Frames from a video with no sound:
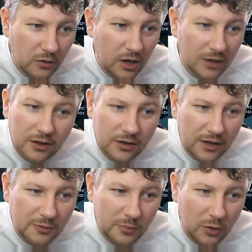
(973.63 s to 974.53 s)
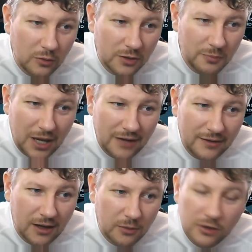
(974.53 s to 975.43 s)
I'm going to have to put all this back
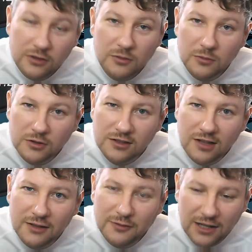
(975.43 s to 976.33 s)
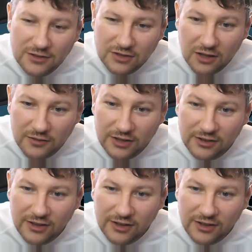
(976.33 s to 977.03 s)
now because it was a nice flat surface.